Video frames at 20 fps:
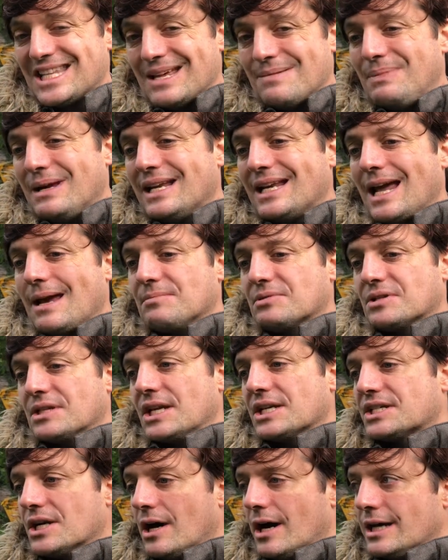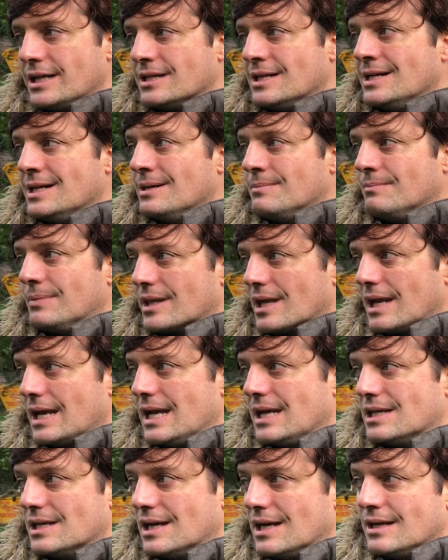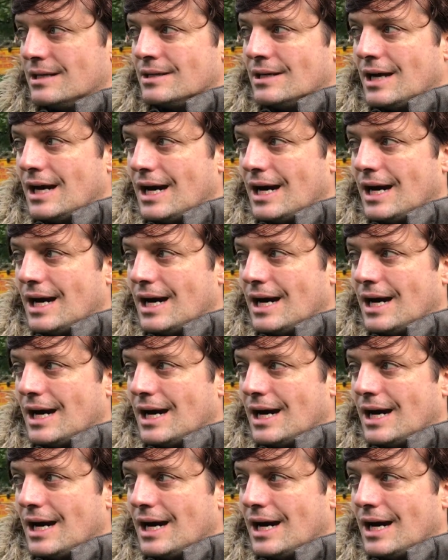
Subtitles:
They had big names on their side. But the leader,